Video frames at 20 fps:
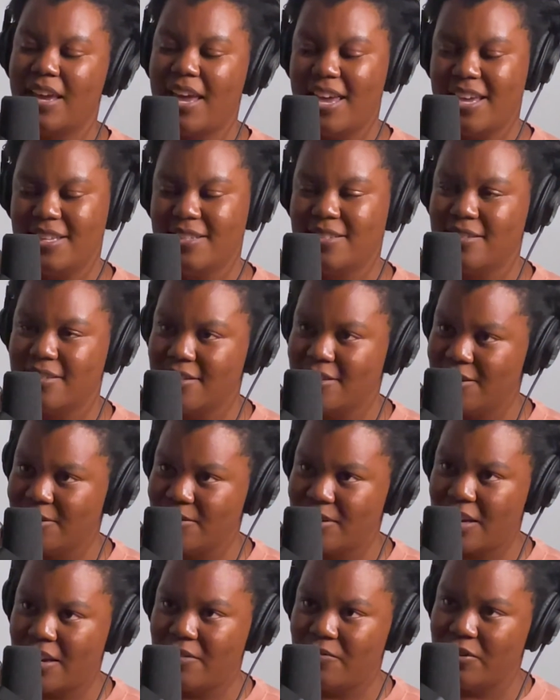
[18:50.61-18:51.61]
ACEs, those
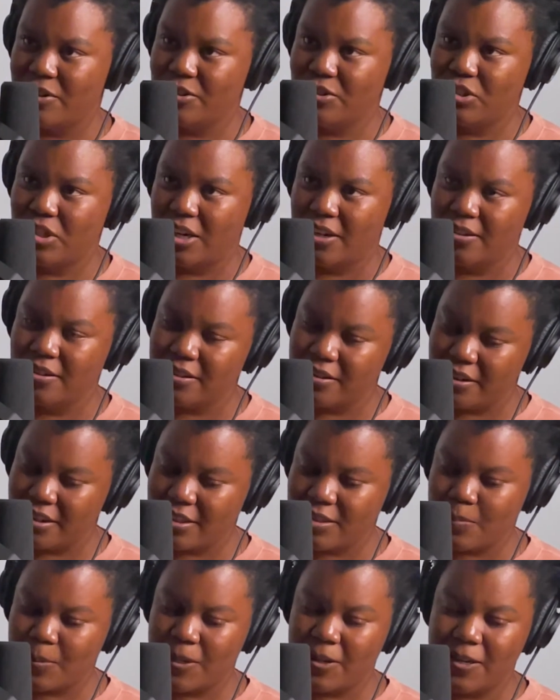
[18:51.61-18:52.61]
adverse childhood
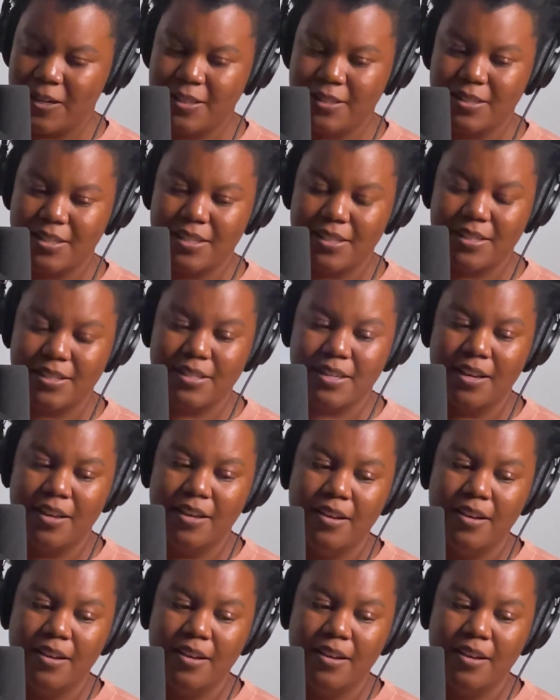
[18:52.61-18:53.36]
experiences,